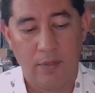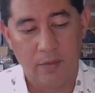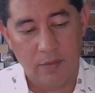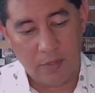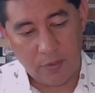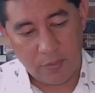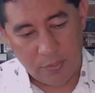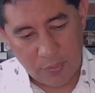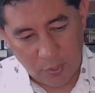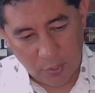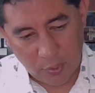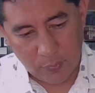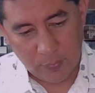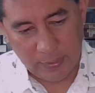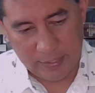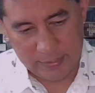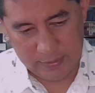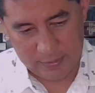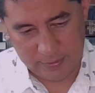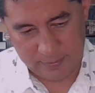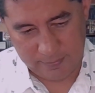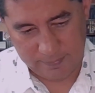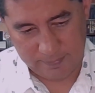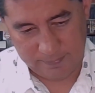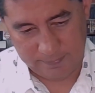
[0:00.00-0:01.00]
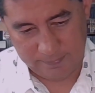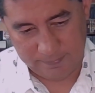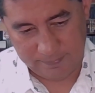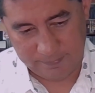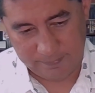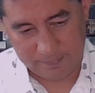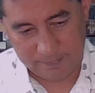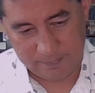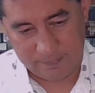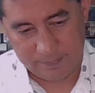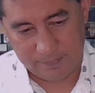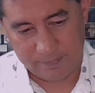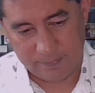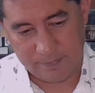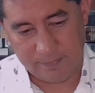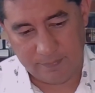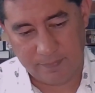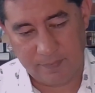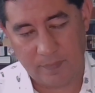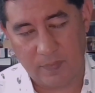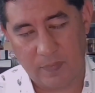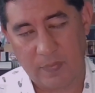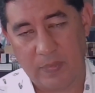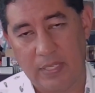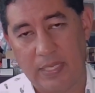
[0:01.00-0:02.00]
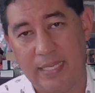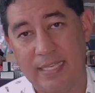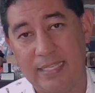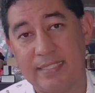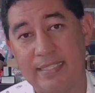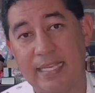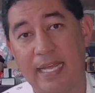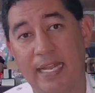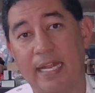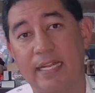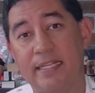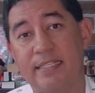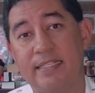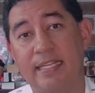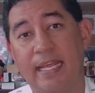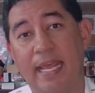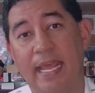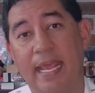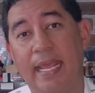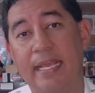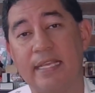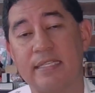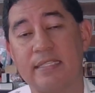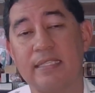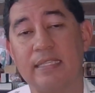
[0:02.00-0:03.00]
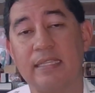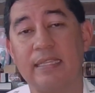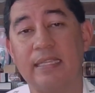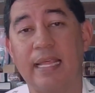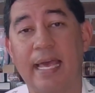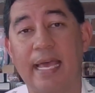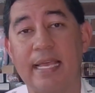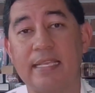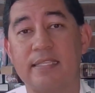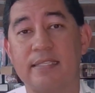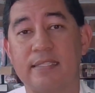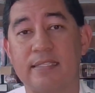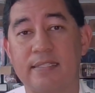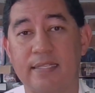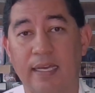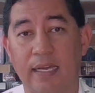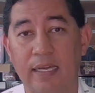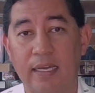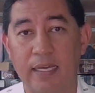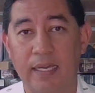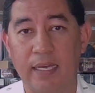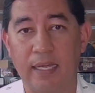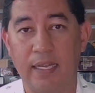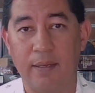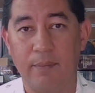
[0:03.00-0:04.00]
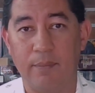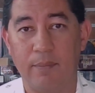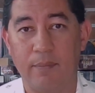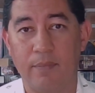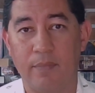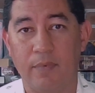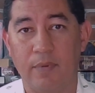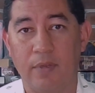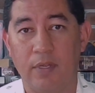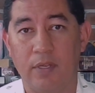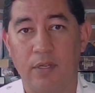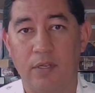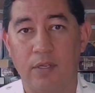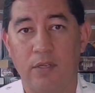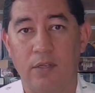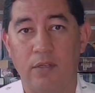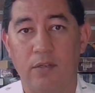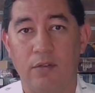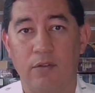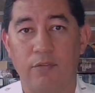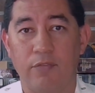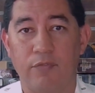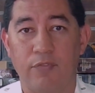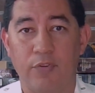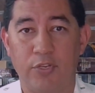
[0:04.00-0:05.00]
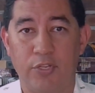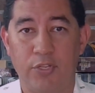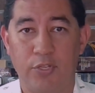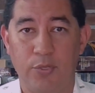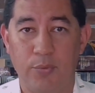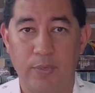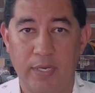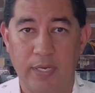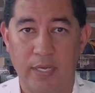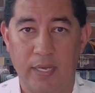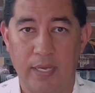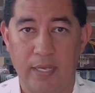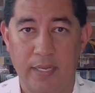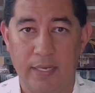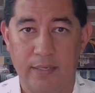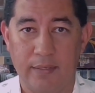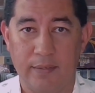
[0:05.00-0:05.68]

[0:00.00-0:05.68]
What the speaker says: The third reason is that it takes less time for you and I.